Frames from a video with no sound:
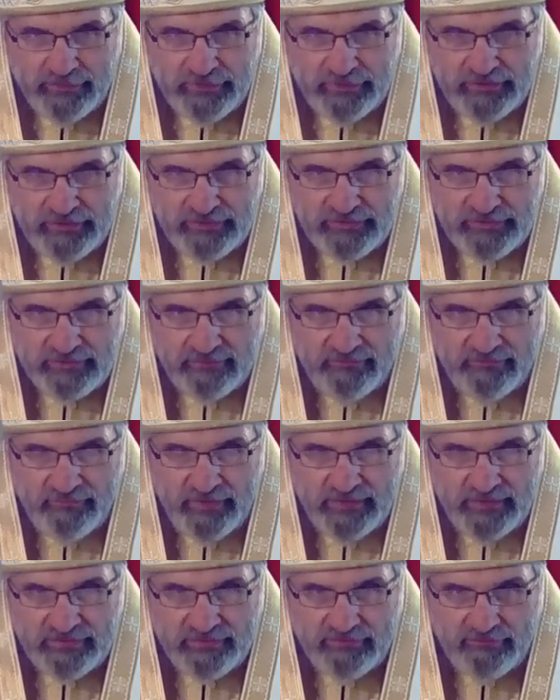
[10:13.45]
which is the
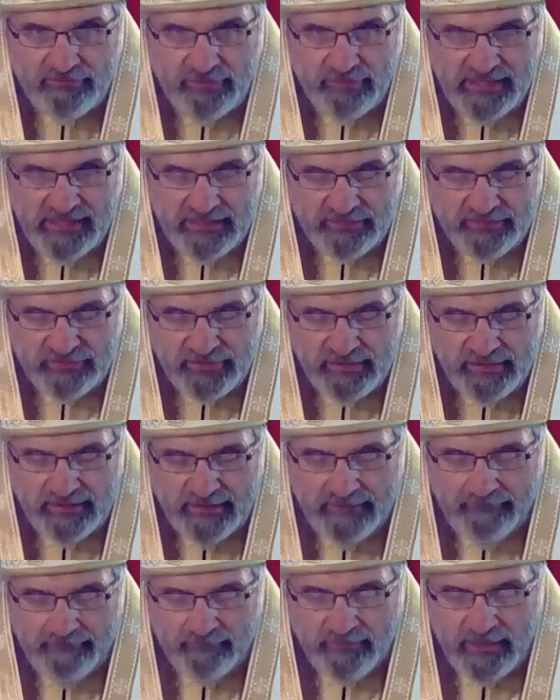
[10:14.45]
Feast of
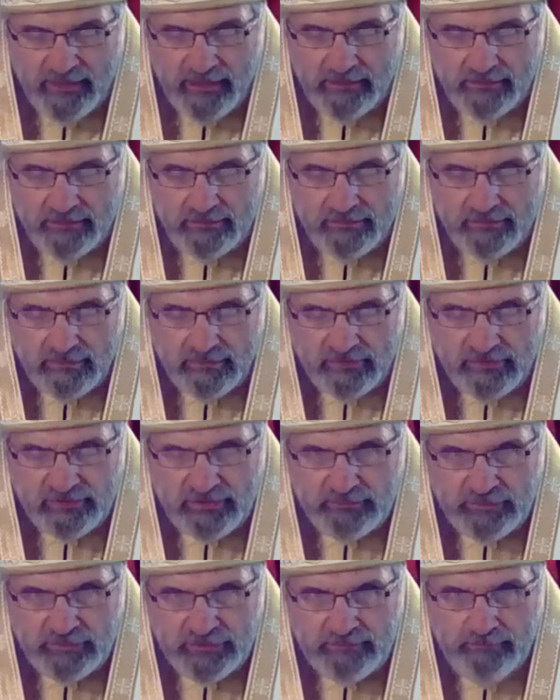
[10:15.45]
Weeks,
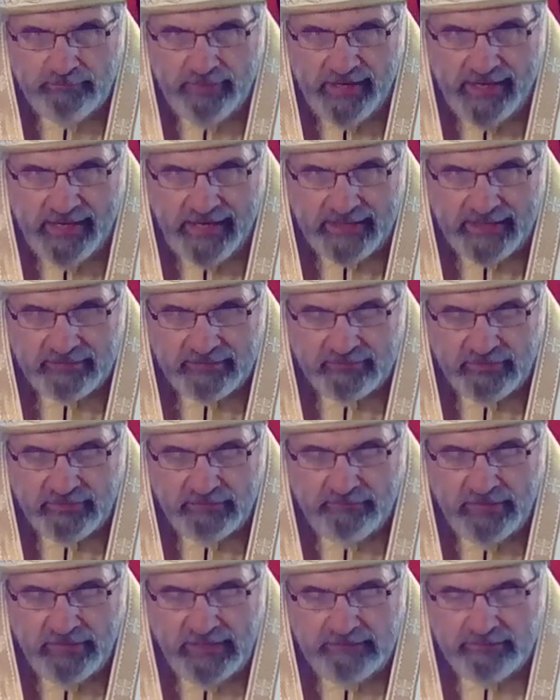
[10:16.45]
Jerusalem was packed
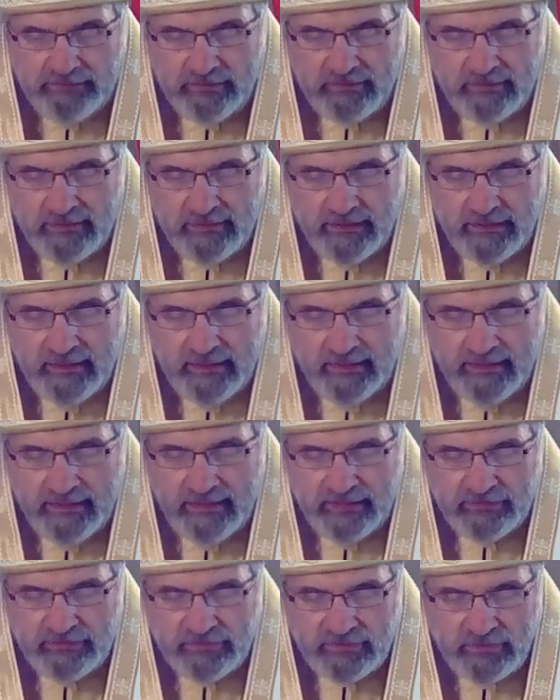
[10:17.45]
with people.
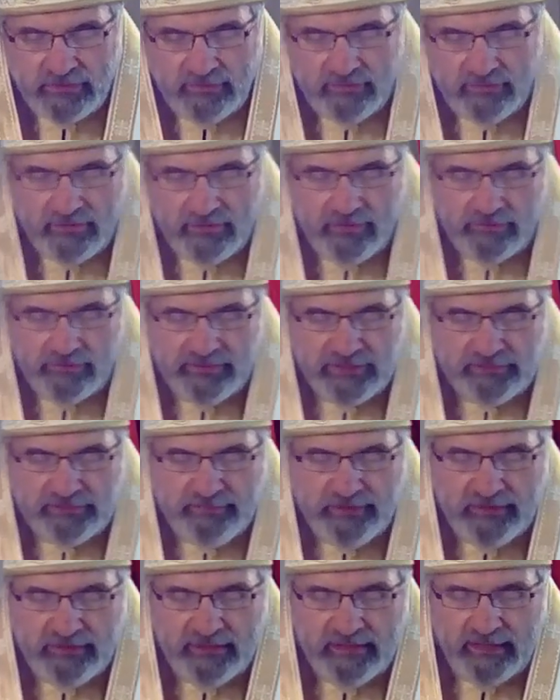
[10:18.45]
And so the Holy
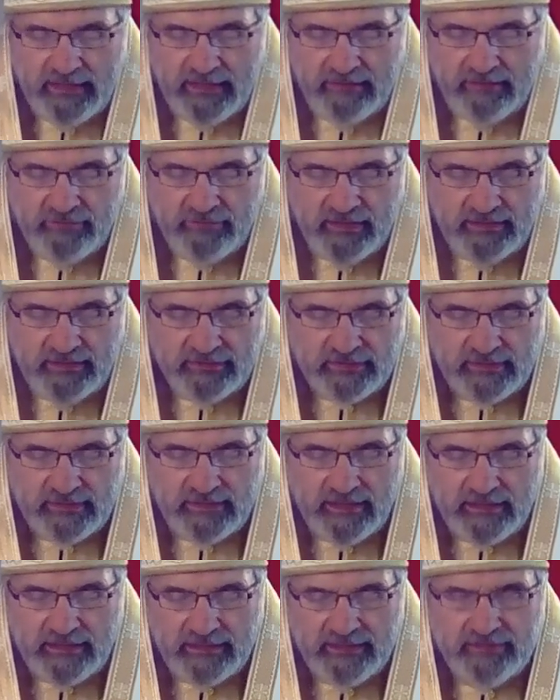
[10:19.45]
Spirit gave
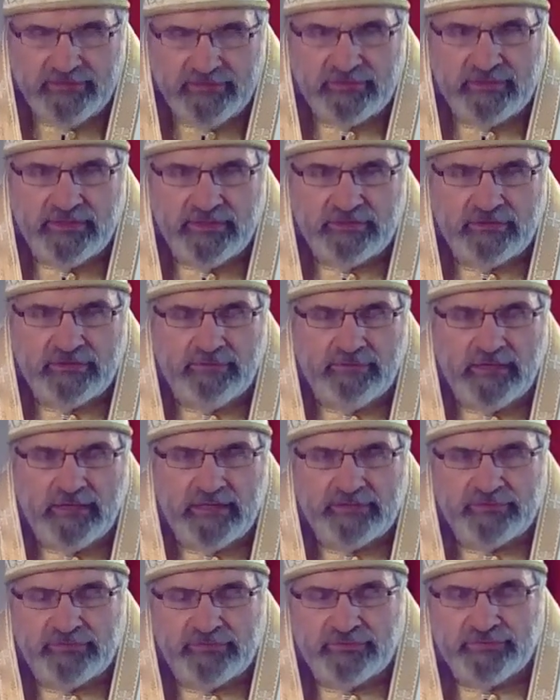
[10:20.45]
these guys, these
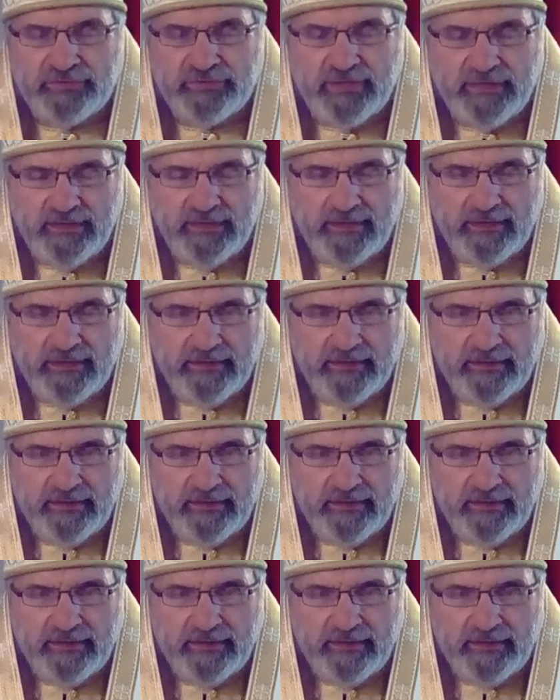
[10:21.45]
apostles,